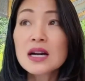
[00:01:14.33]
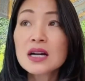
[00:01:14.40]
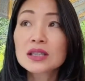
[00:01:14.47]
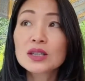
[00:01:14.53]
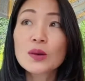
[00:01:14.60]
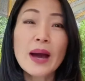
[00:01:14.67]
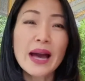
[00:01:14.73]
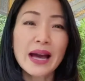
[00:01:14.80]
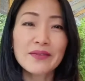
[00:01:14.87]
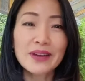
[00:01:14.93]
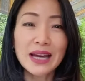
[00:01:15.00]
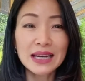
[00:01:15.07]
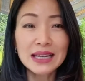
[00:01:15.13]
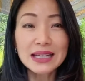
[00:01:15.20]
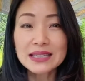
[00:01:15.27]
to have
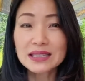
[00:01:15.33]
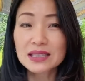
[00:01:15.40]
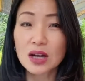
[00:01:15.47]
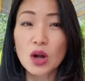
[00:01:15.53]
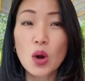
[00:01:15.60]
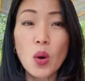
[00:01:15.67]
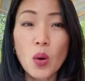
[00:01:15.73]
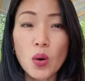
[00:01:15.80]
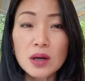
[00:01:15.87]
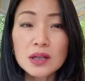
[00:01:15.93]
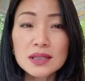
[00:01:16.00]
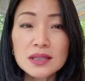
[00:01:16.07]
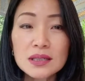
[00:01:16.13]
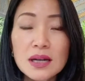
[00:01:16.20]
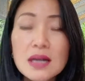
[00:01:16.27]
at least a
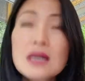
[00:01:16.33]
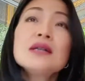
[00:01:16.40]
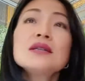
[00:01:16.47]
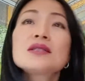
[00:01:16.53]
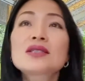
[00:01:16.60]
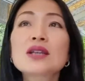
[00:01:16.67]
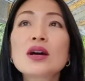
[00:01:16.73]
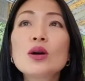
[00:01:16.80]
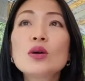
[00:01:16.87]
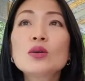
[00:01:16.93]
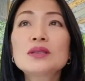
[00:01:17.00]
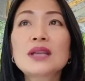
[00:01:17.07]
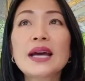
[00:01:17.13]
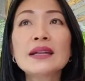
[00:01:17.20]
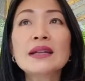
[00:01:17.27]
course. So
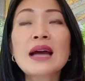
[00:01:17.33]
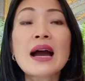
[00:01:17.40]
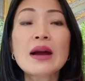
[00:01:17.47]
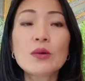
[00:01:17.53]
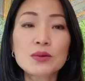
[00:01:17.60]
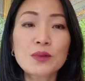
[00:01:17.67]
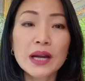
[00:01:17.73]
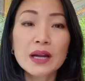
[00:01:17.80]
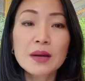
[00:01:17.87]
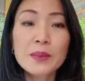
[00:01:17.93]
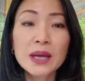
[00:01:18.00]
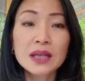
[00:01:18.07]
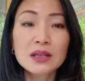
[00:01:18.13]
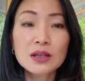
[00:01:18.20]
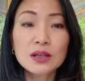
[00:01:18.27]
then I would
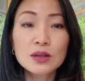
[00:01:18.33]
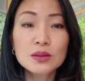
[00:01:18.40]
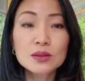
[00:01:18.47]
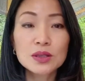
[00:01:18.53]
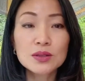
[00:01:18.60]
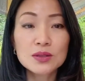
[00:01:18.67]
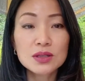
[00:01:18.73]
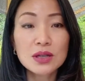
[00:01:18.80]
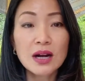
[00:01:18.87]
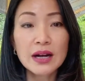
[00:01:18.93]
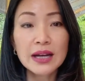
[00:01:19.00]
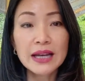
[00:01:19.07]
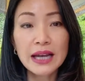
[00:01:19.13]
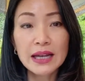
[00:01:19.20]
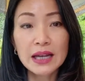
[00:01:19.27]
recommend you to start
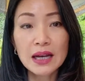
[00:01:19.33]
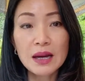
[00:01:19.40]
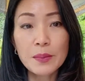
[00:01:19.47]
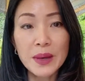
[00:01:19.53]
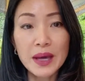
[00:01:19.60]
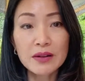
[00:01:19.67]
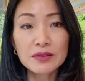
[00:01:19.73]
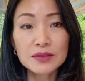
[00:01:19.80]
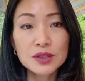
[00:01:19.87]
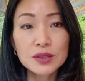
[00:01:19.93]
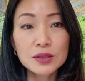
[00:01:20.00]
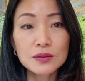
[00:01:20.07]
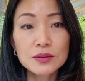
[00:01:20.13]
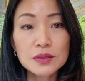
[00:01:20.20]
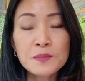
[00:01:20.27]
getting a pair of
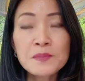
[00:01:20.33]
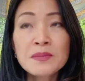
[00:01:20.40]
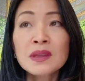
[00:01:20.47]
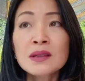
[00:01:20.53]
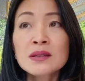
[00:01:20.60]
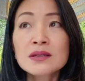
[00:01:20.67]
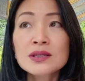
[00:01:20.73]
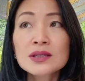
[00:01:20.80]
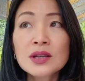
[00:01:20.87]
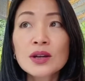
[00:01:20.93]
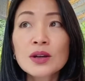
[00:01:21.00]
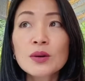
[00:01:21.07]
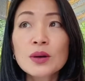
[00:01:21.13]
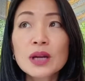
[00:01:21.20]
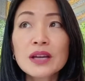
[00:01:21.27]
shoes.
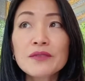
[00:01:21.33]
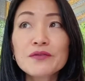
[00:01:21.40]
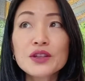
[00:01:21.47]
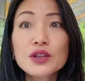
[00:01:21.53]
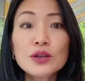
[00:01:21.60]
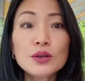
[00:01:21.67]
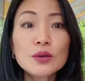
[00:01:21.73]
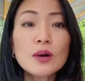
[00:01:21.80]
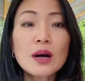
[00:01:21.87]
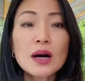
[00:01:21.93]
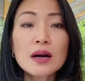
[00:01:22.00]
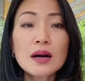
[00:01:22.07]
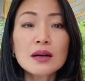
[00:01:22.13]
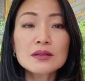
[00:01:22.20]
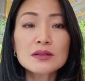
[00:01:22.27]
So if you
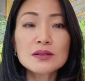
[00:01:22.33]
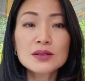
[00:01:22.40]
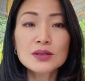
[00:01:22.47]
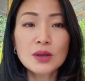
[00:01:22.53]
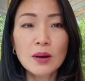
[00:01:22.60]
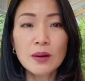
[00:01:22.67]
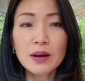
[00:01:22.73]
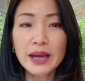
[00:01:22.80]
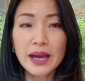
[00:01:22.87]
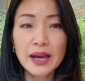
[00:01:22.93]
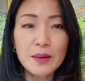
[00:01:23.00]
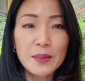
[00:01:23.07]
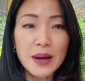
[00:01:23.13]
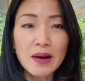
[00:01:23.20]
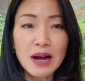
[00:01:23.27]
don't care
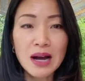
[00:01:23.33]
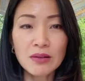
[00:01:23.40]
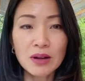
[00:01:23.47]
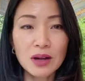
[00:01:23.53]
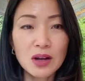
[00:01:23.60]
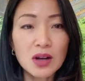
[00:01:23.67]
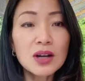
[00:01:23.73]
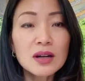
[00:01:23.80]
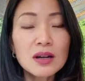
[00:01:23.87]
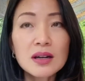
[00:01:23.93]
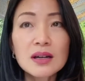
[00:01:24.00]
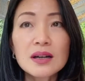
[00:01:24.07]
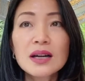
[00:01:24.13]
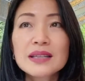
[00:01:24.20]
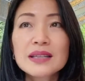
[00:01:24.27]
about how it look,
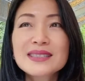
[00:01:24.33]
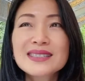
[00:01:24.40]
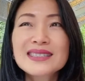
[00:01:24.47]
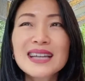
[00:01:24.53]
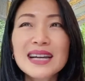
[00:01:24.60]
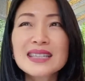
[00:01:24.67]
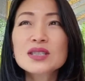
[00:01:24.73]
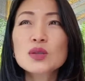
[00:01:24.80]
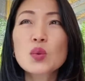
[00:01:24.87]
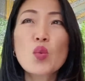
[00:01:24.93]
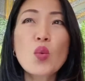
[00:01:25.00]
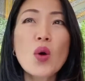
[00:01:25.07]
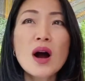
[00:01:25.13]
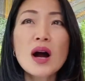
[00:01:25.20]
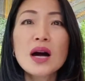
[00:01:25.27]
just
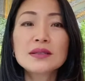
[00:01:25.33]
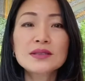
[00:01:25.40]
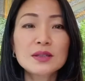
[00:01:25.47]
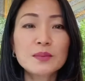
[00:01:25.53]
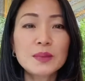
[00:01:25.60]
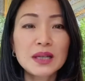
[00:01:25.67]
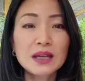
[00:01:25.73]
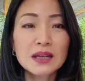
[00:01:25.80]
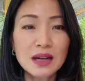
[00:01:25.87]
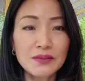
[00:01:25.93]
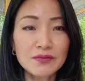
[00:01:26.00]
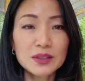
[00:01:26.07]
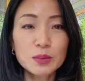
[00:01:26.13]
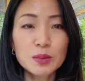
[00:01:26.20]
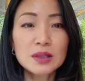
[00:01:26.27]
want to be
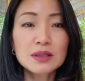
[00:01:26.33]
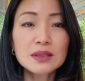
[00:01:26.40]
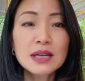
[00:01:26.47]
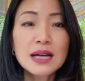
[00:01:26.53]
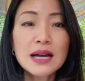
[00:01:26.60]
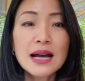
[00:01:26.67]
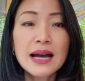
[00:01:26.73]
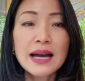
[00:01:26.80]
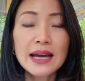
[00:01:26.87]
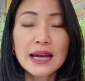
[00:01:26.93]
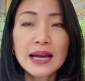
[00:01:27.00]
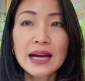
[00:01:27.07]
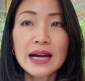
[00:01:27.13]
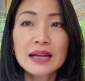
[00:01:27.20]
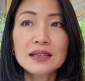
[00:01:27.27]
comfortable,
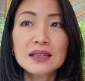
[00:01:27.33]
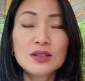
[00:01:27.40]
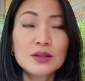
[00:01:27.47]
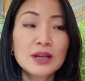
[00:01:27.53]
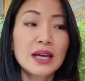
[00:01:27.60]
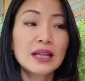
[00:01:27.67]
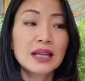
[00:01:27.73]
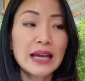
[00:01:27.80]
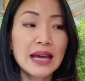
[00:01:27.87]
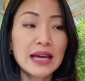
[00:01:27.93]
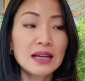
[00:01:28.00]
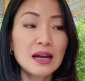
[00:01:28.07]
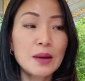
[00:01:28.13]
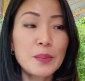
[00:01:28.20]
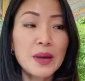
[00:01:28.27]
and you can get
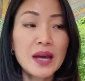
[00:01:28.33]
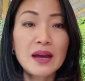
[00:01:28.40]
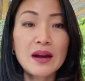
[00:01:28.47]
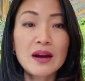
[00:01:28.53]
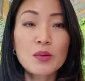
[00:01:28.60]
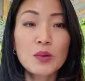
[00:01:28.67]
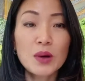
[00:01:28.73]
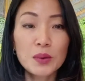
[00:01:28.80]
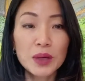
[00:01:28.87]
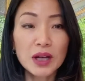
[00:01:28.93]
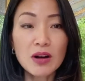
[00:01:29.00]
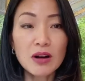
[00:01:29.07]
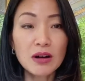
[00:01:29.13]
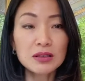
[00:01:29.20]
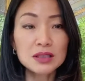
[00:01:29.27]
a pair of what we
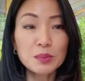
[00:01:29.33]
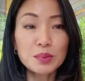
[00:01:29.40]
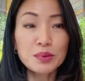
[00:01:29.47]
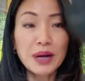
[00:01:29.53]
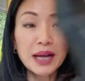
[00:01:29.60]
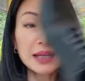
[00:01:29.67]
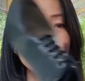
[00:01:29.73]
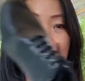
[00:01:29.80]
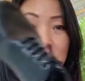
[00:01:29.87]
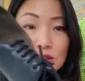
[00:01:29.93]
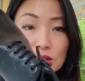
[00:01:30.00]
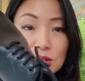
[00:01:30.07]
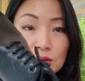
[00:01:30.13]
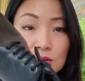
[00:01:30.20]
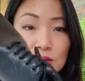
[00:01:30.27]
call the practice
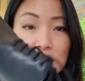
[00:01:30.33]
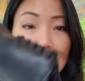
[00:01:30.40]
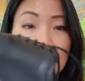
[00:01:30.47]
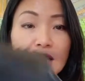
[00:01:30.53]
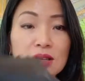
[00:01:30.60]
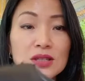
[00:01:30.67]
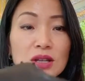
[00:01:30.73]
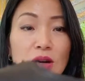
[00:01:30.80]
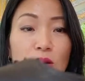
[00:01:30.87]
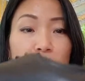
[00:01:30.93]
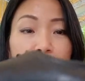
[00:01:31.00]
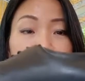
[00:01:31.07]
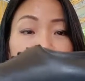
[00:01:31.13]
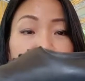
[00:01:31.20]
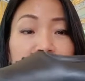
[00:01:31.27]
shoes. So it's
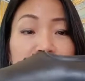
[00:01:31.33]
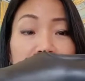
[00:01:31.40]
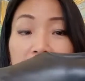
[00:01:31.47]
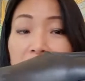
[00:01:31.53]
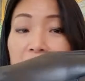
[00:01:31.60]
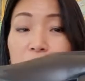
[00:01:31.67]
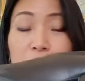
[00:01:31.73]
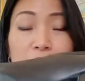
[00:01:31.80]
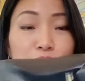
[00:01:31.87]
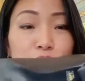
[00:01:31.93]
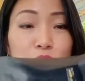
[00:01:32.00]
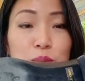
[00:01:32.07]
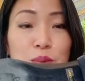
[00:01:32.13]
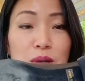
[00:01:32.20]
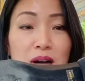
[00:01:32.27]
very
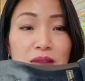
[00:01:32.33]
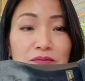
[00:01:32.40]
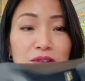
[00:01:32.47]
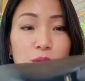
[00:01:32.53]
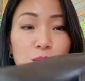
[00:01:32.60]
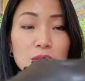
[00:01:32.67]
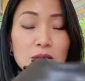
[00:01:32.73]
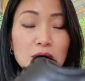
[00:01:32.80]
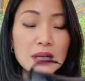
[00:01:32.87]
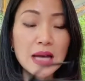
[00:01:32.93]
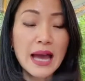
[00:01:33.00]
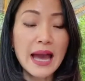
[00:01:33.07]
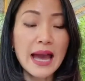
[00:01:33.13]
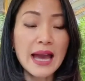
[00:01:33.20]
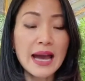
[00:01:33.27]
super comfortable
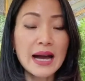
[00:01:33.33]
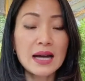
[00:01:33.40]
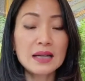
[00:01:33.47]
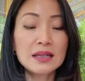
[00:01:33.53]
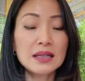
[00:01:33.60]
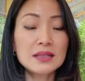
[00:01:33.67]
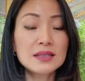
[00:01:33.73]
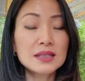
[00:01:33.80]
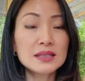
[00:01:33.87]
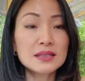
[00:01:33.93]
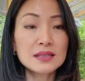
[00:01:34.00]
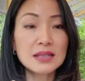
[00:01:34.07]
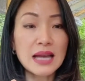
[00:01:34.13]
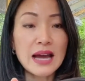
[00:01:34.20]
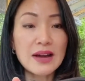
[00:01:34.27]
and
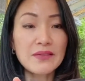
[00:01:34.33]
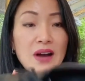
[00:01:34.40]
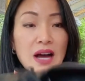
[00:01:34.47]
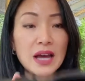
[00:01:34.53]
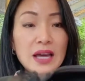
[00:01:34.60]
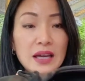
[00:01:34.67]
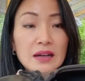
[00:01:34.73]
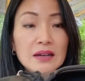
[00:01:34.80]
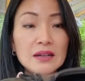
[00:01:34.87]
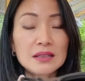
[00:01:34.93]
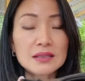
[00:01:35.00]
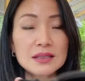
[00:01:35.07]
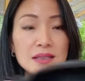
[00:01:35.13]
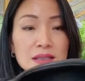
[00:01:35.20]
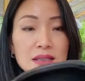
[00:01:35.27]
just have a heel,
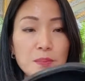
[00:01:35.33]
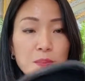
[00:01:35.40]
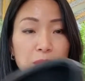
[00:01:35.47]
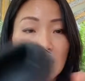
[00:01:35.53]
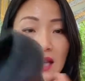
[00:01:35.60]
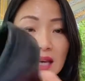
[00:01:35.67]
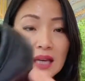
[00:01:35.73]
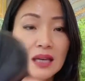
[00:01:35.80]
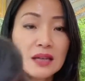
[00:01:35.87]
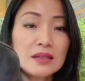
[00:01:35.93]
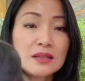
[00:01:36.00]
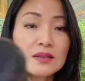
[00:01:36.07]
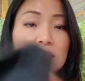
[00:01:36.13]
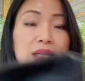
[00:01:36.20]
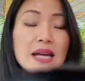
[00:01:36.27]
it's a big
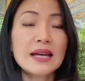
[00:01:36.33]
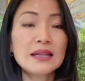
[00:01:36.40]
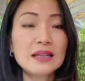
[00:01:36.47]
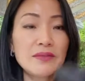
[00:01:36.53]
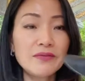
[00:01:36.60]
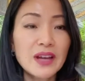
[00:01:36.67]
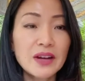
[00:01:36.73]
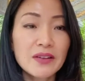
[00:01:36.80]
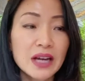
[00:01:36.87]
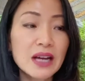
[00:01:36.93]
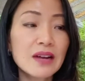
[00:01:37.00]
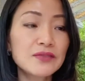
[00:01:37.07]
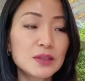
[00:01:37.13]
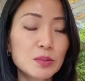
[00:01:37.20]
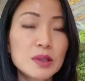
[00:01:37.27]
heels and very
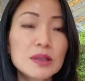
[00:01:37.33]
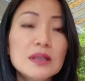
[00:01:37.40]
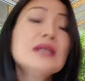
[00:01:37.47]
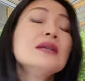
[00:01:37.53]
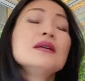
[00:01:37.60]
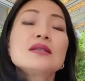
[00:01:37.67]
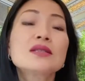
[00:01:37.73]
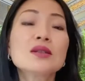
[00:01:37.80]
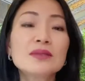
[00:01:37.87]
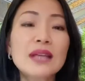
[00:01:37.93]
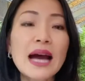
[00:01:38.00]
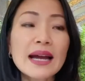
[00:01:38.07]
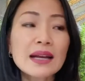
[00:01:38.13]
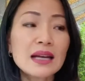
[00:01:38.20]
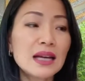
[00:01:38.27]
comfortable. So
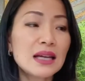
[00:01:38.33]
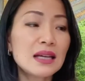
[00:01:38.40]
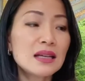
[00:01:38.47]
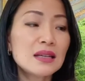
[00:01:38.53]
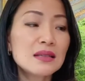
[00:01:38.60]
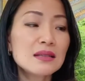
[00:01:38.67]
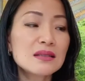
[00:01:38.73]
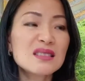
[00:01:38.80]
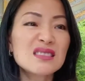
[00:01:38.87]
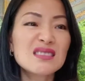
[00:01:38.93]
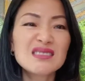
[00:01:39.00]
that is